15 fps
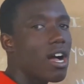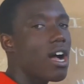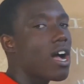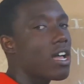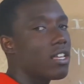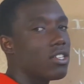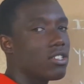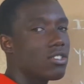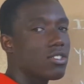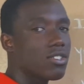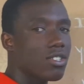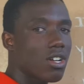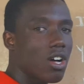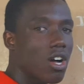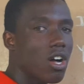I
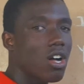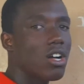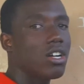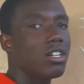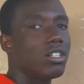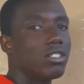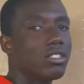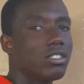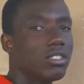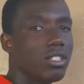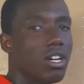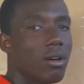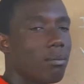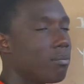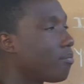saw
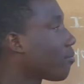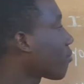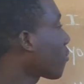Tom.